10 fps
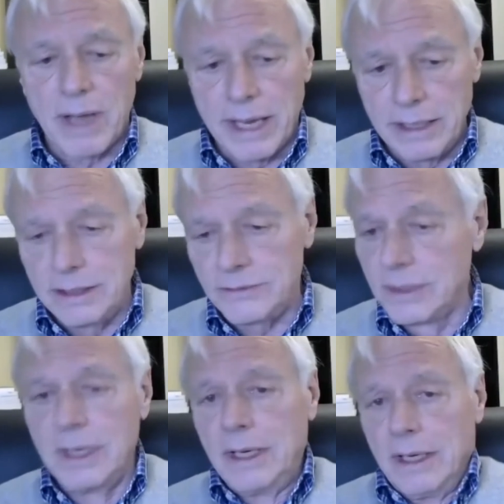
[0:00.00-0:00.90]
Biden is
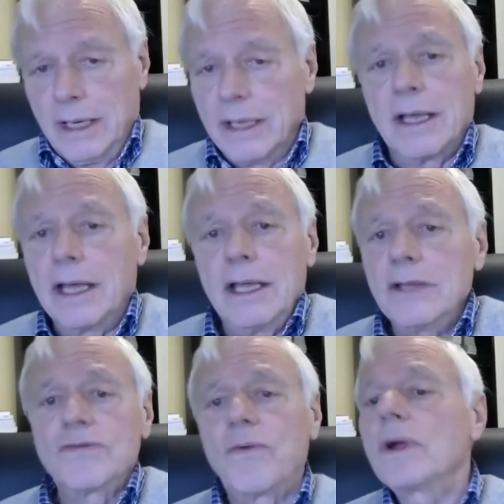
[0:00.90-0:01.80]

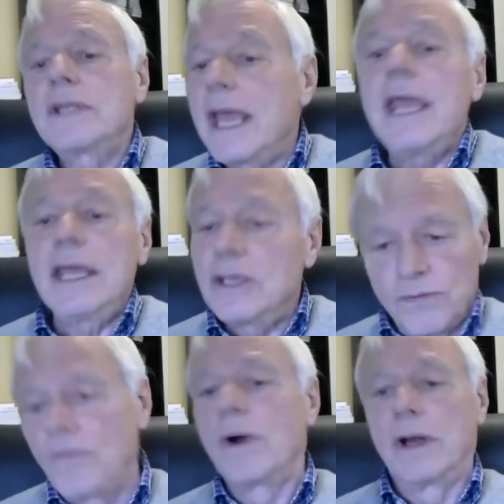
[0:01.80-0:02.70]
his forte is
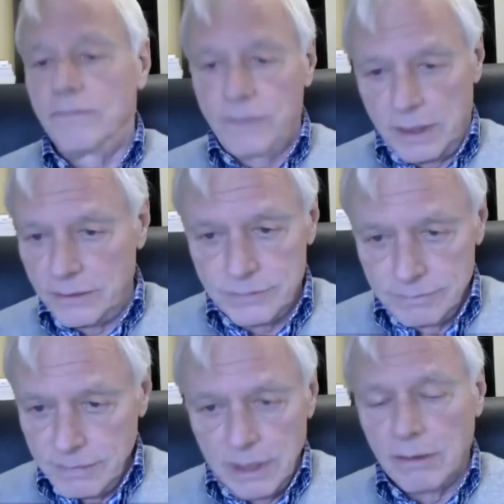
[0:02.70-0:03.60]
foreign affairs.
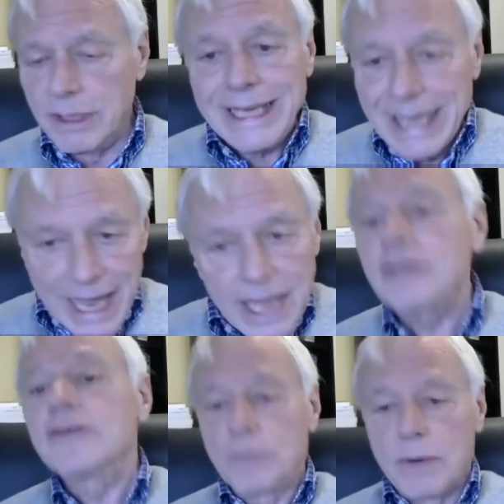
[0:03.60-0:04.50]
He
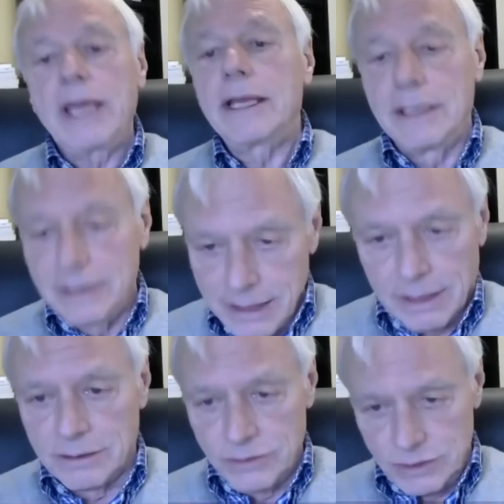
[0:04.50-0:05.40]
has read
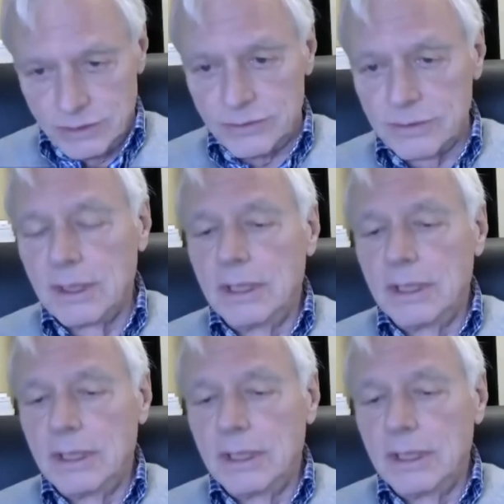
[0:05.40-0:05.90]
intelligence.